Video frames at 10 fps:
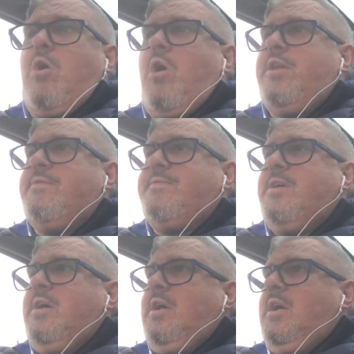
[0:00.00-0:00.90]
kind of,
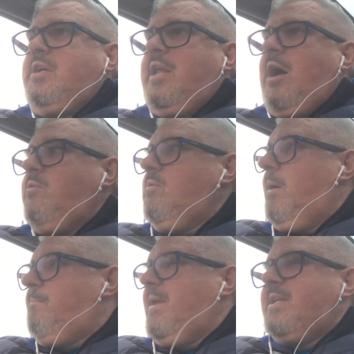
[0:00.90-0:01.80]

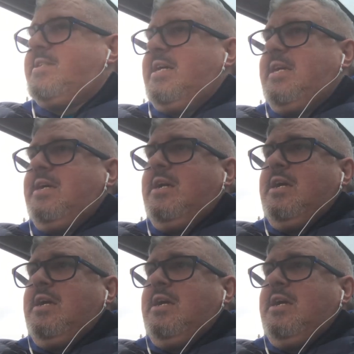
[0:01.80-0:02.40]
ability.